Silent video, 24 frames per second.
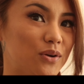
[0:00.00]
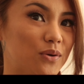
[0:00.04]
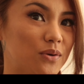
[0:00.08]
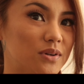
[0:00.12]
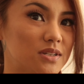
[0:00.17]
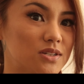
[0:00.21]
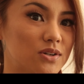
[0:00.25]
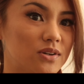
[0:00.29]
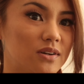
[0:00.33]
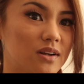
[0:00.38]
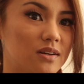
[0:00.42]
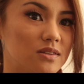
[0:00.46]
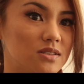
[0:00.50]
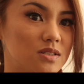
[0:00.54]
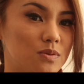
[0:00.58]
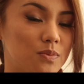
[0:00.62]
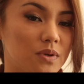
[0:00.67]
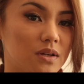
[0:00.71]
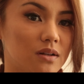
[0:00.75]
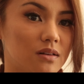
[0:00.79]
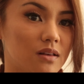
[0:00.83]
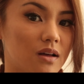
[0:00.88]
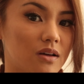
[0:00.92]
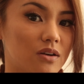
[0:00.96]
you know, it turned out to
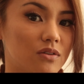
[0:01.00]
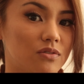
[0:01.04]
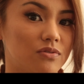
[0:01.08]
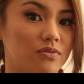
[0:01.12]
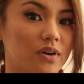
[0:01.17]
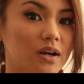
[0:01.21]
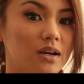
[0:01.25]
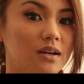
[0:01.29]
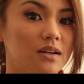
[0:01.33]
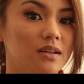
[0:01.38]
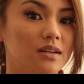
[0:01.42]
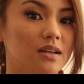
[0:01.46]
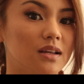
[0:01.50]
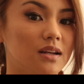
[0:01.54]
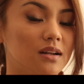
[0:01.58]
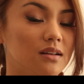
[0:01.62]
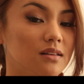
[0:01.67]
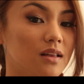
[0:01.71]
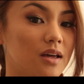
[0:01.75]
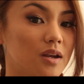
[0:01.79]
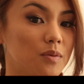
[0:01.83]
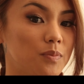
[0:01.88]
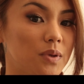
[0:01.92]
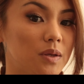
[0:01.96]
be a lot of fun and
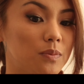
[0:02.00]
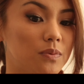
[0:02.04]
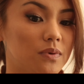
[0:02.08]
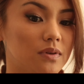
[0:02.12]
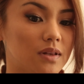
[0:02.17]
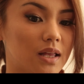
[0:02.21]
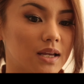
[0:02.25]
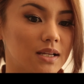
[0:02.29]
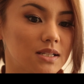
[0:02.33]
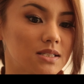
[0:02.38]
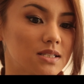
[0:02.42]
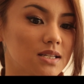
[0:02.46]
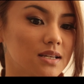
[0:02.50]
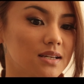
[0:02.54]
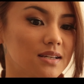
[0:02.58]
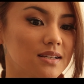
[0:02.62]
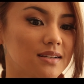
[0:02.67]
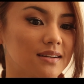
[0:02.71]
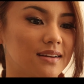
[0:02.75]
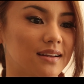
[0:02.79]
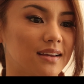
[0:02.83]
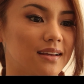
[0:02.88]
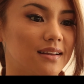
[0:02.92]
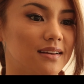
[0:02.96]
a lot of people liked
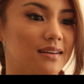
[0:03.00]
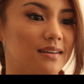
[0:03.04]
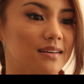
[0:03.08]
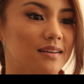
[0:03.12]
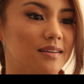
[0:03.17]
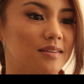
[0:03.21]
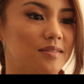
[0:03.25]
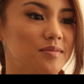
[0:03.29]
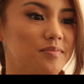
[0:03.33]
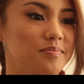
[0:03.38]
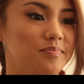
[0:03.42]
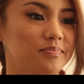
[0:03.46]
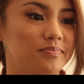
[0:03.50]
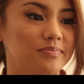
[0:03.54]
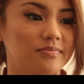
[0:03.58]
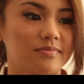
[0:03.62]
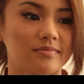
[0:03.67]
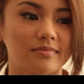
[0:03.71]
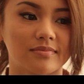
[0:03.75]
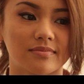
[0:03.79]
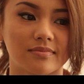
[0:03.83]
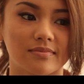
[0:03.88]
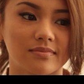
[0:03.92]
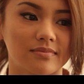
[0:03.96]
it, and
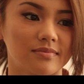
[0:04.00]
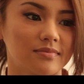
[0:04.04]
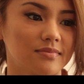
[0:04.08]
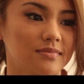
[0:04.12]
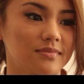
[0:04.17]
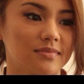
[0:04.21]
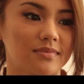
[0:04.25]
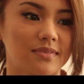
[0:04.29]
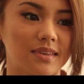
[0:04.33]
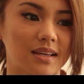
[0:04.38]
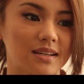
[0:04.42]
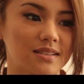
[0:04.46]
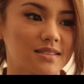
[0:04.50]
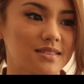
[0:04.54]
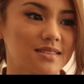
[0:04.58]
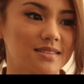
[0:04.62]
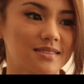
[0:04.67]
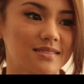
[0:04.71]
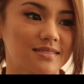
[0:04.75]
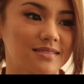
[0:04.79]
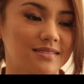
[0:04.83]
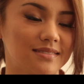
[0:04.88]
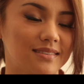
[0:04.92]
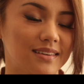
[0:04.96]

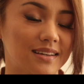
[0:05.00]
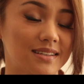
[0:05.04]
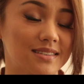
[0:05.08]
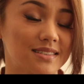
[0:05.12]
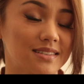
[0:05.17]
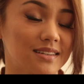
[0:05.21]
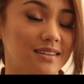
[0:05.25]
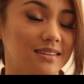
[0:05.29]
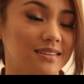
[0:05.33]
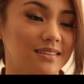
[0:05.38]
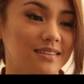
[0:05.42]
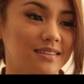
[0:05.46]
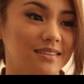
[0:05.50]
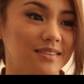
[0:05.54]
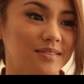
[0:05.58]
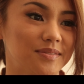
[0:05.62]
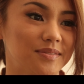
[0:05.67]
that's it.